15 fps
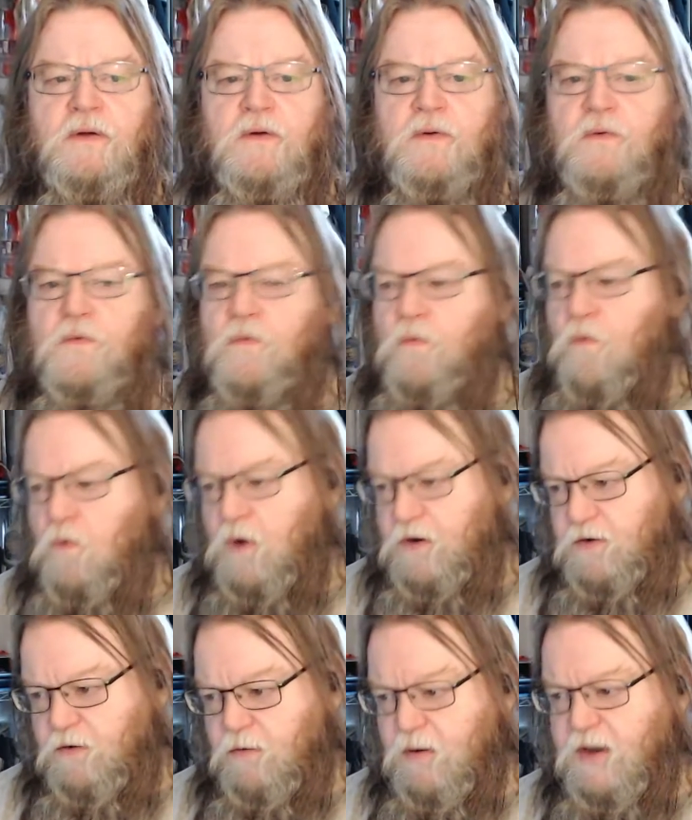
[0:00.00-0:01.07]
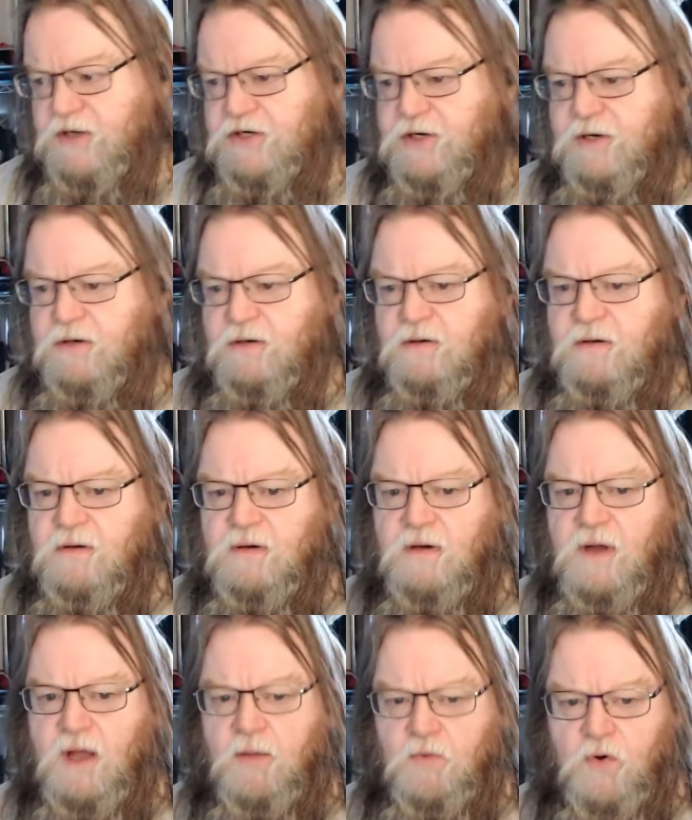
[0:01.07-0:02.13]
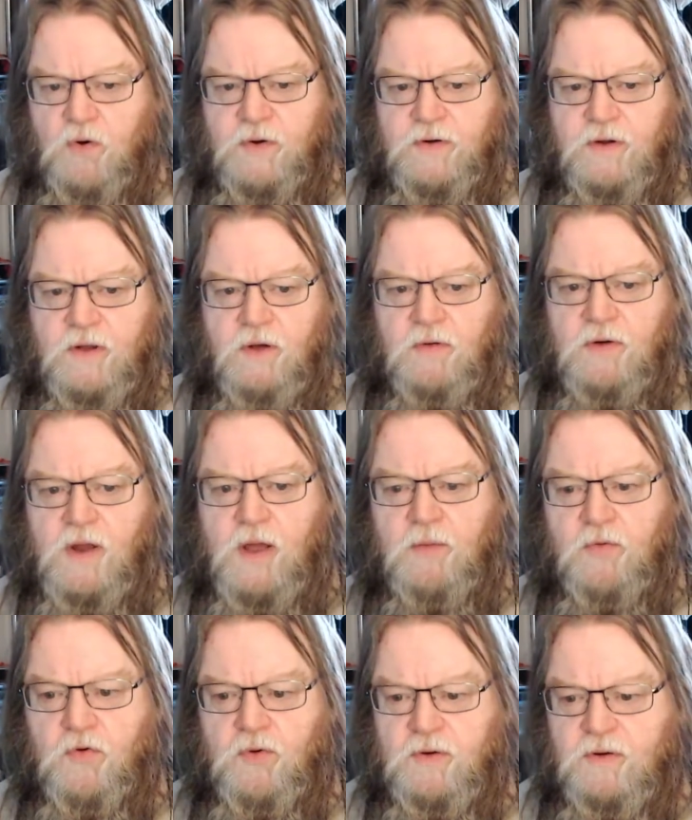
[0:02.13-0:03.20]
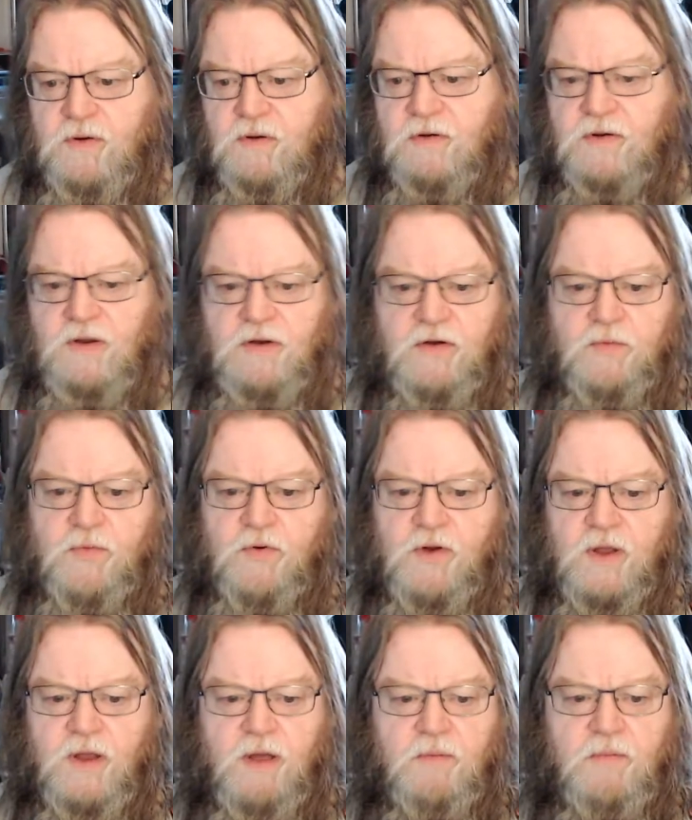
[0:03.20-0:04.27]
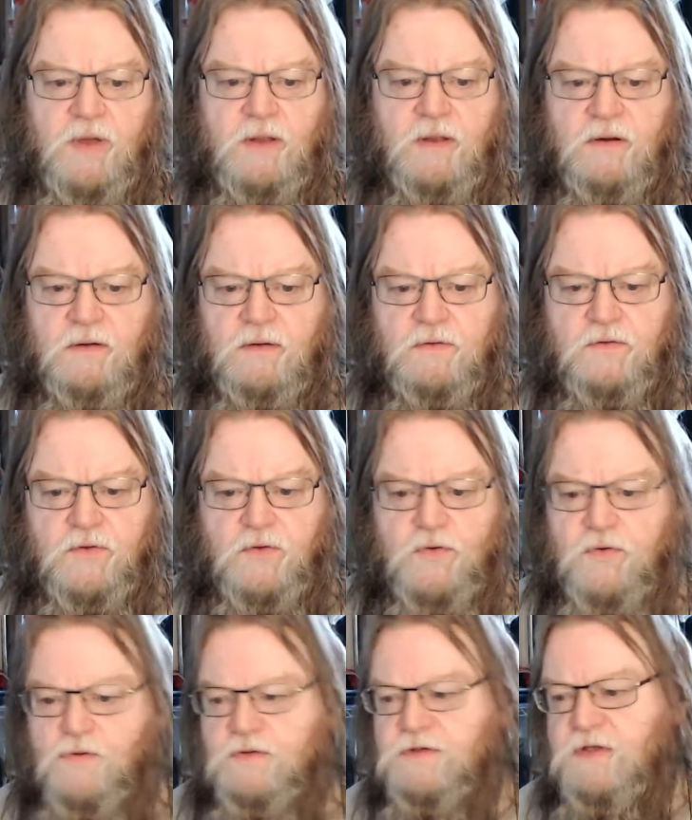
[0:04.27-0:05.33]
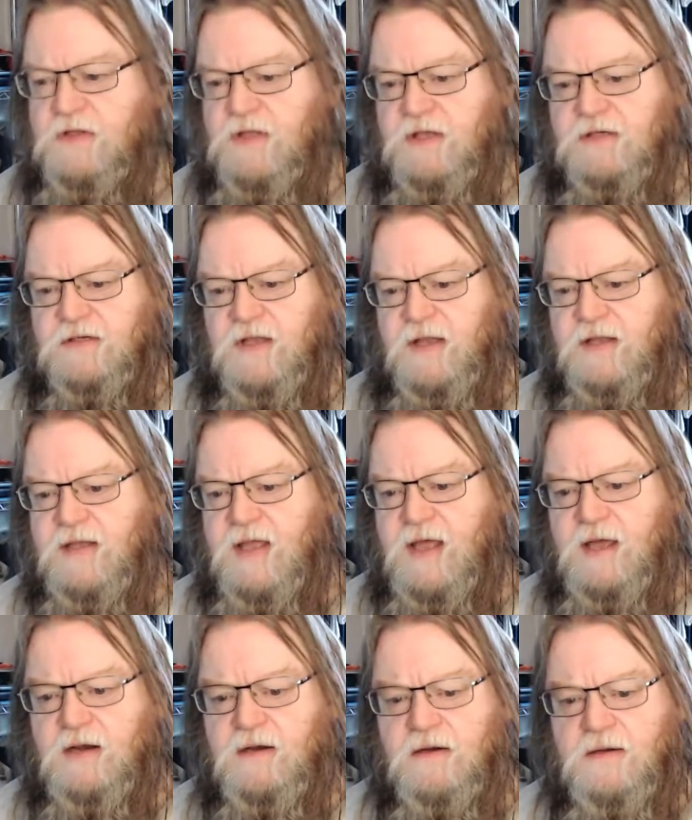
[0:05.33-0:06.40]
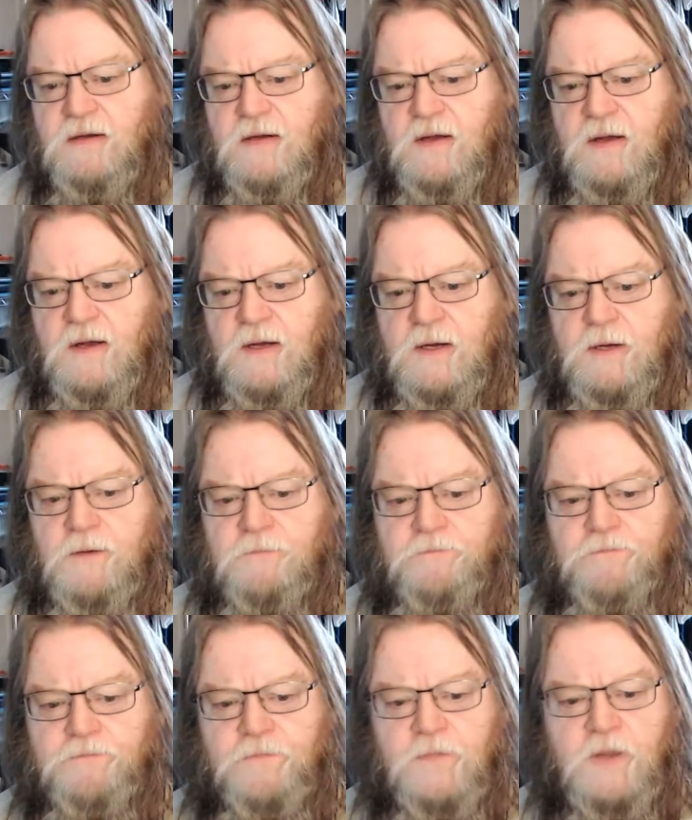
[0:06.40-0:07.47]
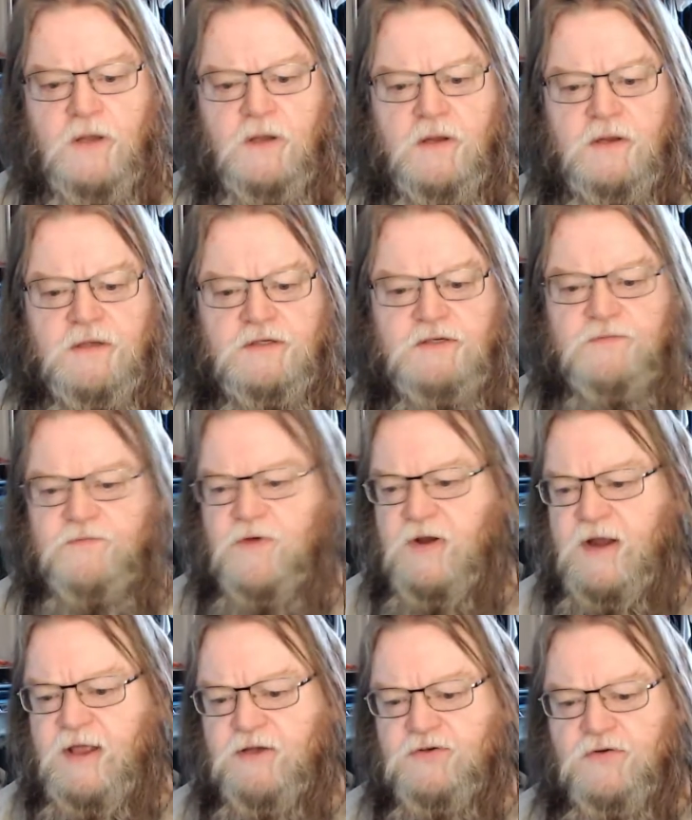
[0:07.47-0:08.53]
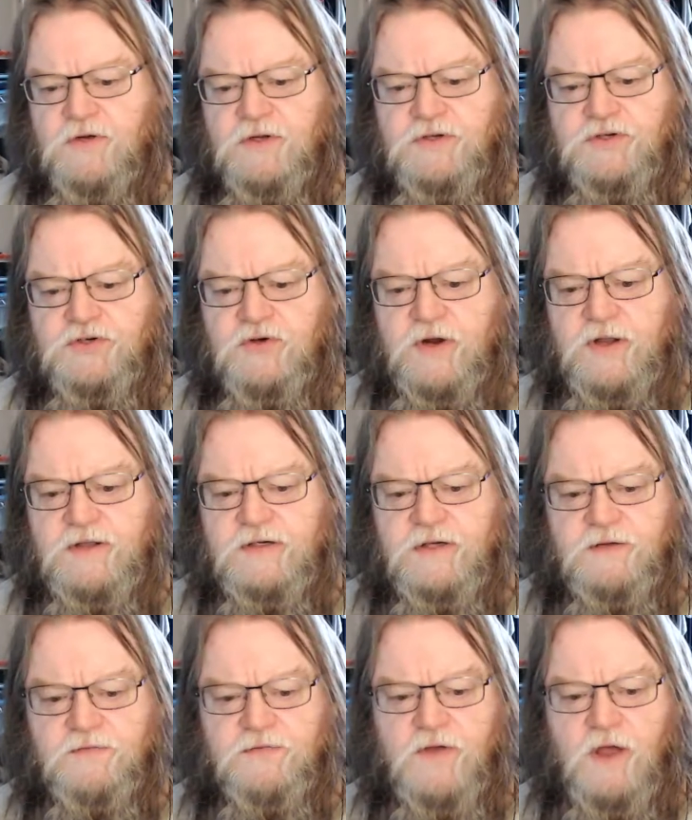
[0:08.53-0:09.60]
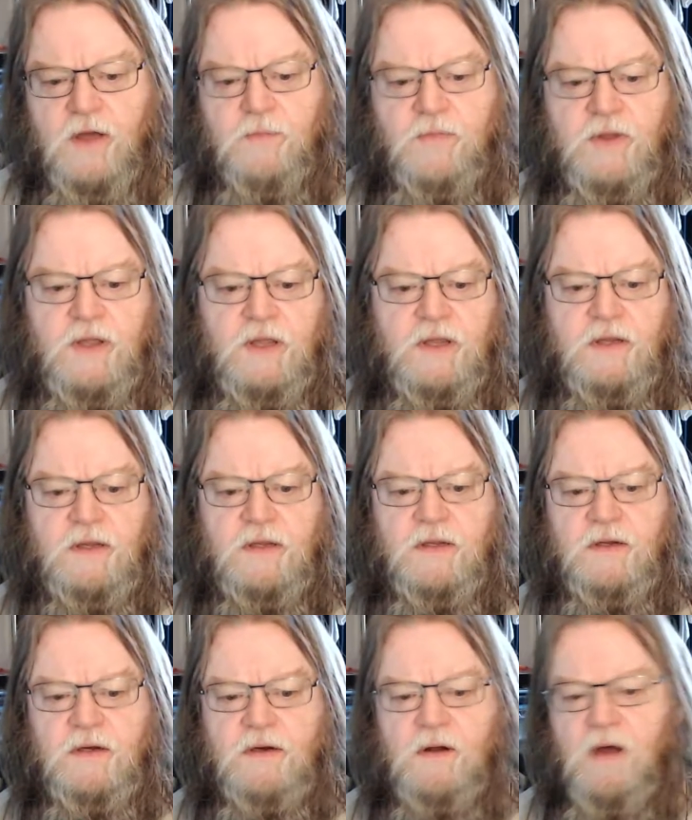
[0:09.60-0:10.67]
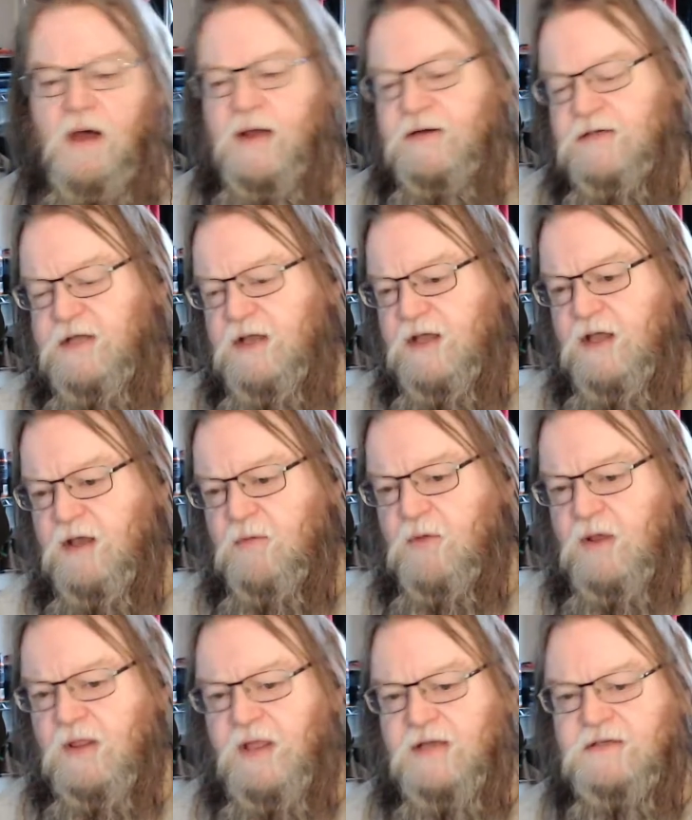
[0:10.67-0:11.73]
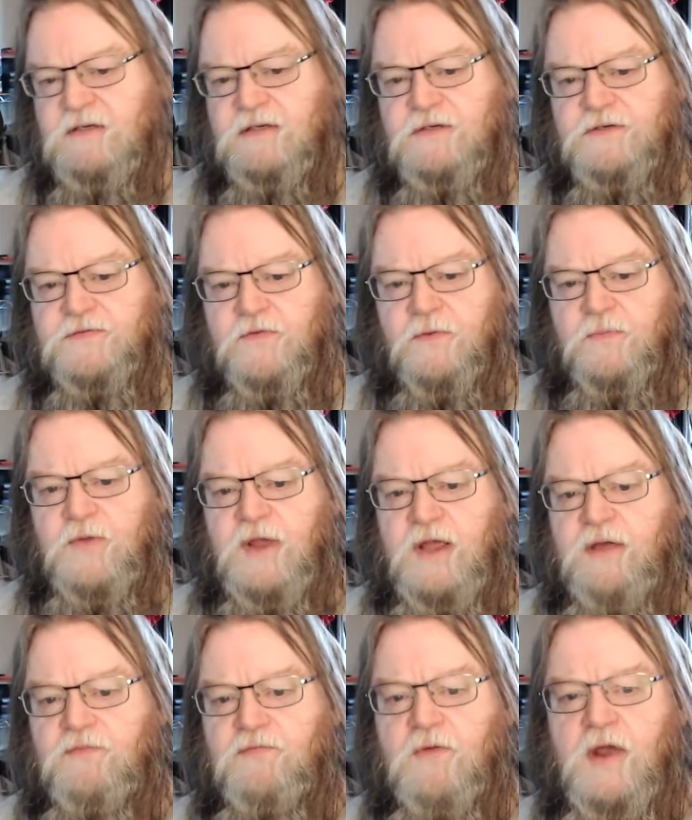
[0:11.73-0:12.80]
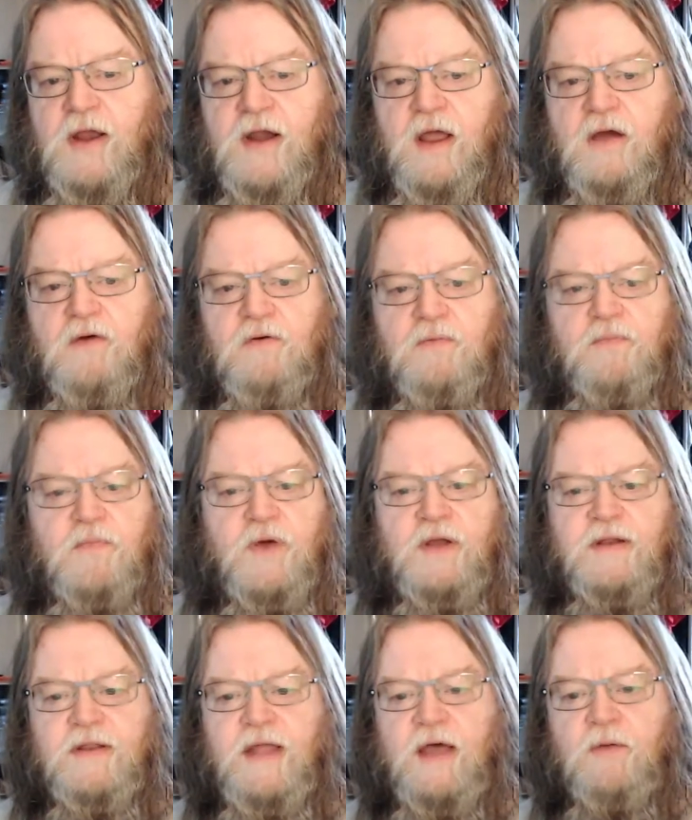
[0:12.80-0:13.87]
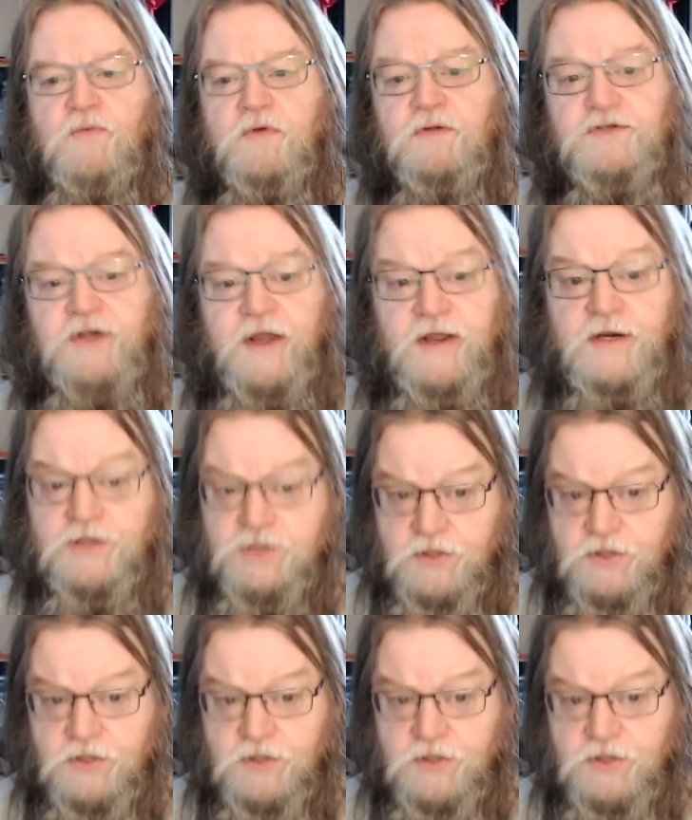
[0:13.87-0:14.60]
what direction I'm going to go now. I'm going to continue putting up my little noodles and things like that. Some financial constraints have got me not taking my lessons from Dave right now, but that will change.